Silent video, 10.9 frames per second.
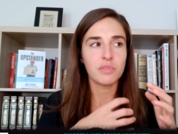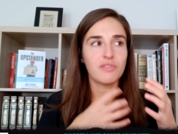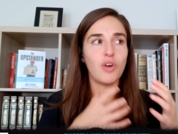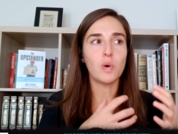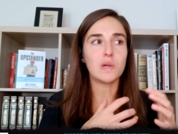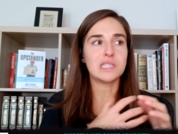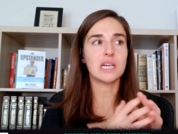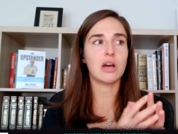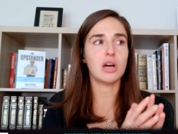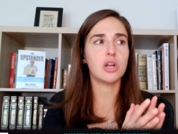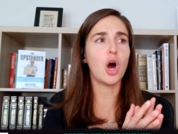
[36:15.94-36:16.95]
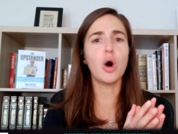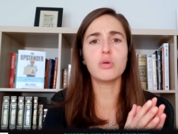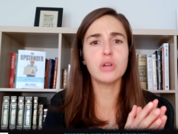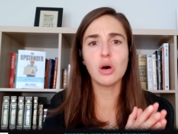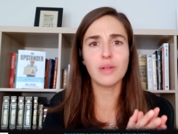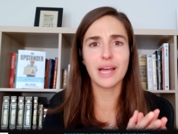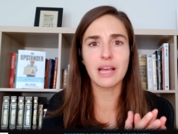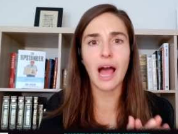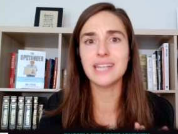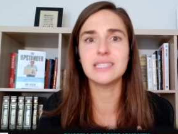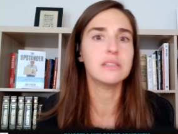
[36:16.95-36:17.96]
focusing on, oh no, like
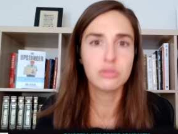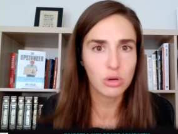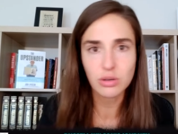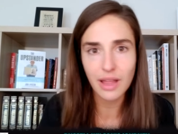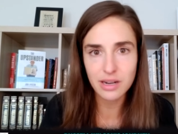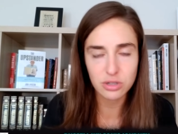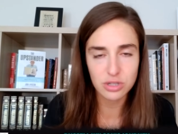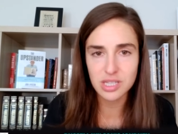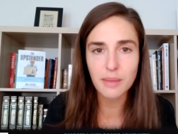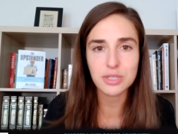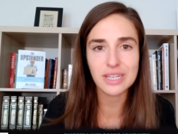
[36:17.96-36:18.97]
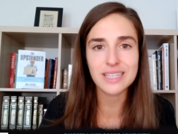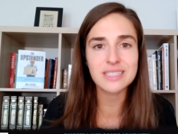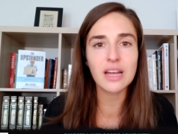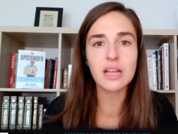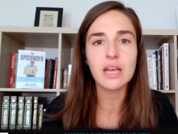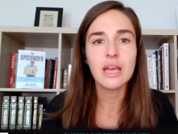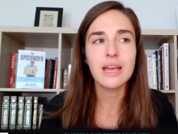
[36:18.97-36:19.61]
I didn't throw that interception. It's not